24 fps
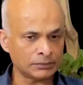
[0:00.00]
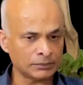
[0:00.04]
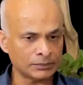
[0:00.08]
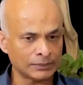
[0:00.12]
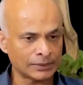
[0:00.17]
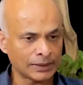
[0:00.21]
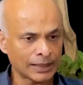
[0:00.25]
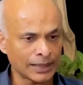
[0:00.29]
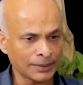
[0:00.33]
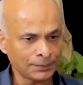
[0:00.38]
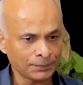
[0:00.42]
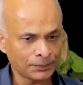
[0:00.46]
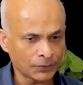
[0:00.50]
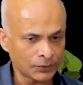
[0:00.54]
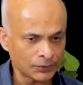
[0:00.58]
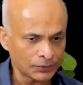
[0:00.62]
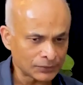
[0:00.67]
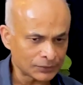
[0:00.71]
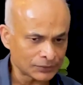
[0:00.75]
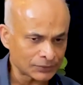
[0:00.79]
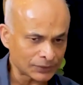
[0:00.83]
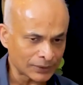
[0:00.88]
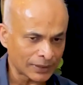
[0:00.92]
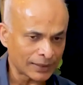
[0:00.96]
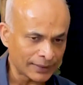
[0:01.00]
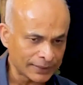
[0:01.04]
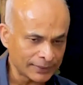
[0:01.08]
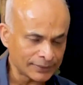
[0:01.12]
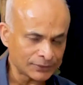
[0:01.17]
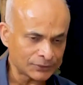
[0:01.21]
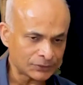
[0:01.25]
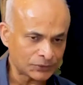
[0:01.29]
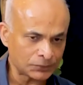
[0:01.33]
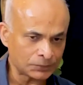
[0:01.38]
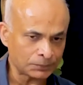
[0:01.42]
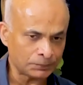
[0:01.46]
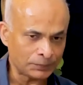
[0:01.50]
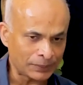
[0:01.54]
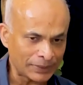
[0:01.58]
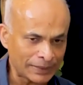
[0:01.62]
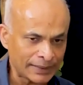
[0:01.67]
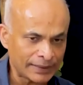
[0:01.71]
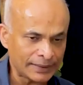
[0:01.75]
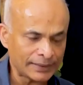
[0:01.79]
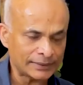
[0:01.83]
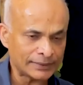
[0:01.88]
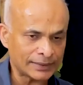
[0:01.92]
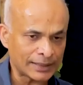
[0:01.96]
Naipaul tried to
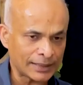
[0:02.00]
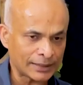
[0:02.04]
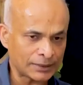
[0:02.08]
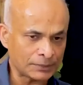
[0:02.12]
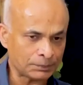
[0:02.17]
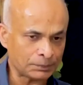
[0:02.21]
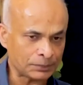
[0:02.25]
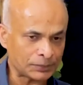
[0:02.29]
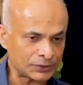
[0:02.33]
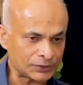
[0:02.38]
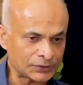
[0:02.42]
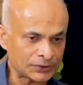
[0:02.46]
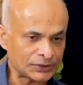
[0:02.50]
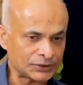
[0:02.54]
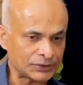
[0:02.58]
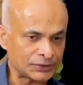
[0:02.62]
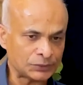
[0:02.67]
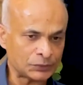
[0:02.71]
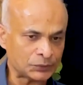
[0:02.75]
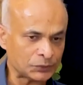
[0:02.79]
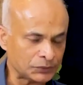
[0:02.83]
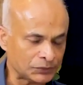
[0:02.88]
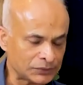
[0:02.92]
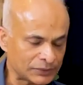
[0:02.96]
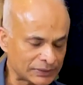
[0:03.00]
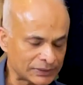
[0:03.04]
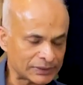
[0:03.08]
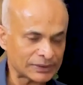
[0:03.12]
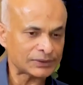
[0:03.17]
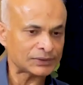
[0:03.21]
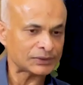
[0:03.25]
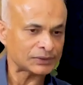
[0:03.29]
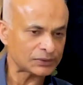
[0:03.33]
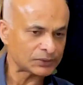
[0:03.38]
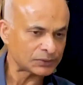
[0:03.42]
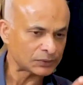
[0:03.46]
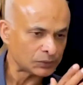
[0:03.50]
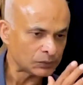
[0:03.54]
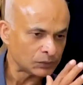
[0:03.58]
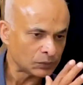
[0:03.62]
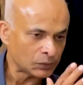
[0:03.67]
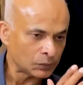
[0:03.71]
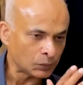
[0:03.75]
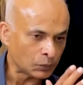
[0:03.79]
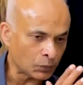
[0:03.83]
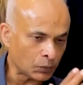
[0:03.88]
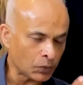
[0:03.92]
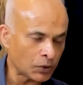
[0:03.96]
be that person who just
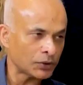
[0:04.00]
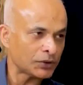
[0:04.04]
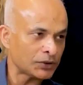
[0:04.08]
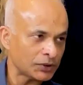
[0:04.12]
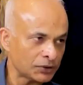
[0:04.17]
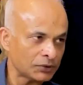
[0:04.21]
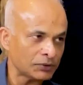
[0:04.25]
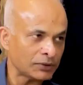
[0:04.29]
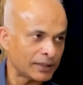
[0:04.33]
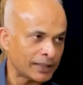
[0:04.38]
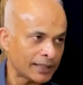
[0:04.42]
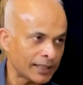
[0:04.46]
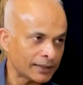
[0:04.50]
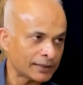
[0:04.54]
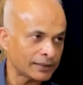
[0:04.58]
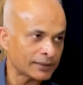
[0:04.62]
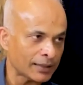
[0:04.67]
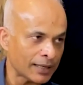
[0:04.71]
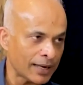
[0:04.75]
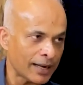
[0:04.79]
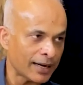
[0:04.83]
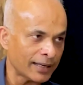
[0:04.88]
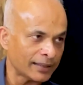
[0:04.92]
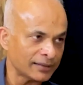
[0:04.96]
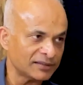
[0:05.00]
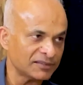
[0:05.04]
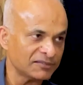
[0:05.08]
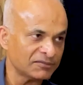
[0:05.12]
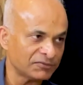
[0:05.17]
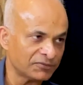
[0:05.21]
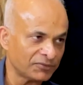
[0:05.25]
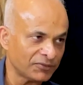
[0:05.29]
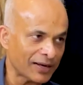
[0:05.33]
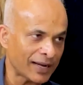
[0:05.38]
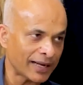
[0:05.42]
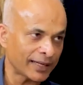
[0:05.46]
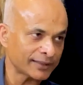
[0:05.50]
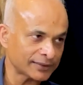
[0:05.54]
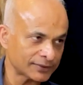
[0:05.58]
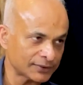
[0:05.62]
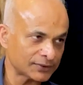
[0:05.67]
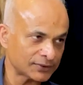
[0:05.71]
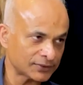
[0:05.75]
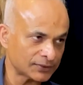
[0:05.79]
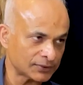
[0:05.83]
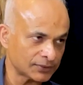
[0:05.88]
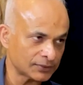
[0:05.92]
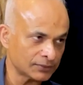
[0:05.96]
wanted to get at the
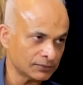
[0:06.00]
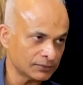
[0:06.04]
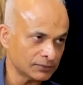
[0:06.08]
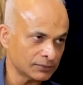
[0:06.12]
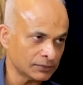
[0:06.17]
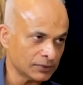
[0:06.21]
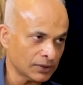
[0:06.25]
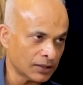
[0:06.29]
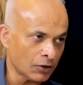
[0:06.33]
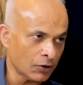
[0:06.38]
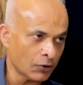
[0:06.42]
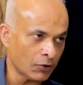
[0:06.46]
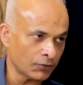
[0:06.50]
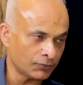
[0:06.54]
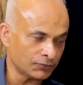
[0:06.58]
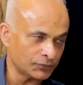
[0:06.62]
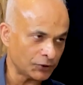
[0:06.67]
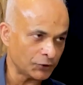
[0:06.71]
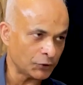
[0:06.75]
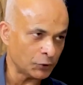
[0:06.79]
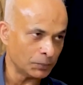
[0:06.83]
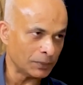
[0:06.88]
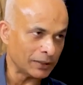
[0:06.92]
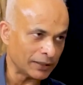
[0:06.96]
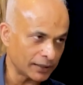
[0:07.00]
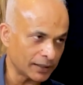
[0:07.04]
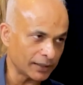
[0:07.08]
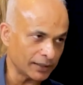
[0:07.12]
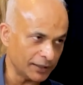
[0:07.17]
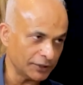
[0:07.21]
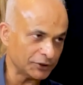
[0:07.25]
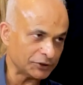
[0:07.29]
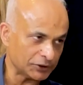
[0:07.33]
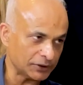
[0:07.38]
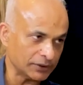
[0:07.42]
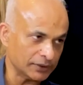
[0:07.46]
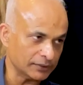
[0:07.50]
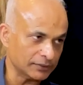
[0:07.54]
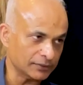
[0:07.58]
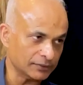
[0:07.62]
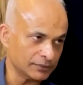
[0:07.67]
facts of the human condition,